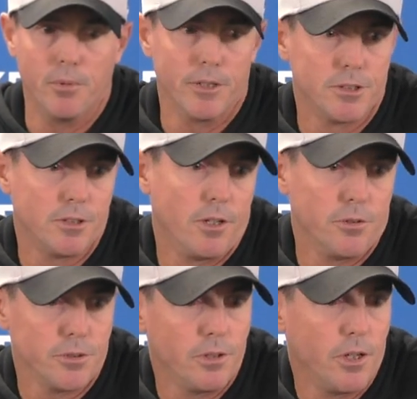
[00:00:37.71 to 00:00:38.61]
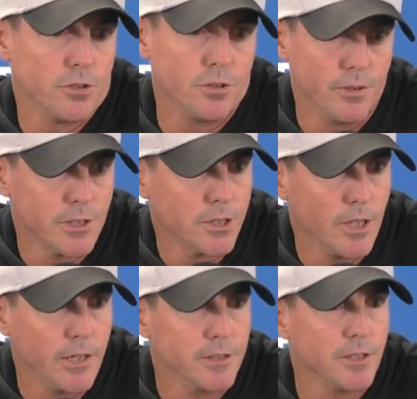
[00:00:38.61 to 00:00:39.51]
But it's all, also an
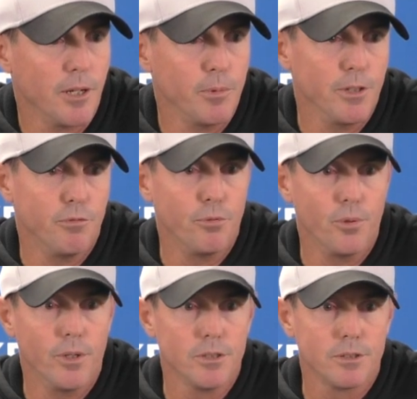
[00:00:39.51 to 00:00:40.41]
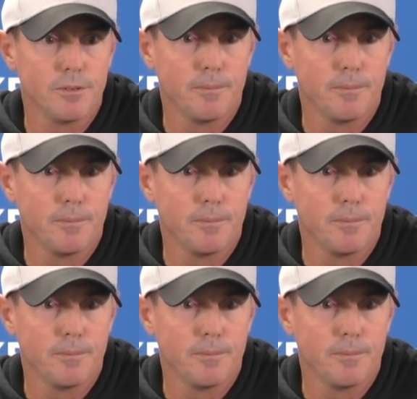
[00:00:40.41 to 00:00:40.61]
exciting time of year for us.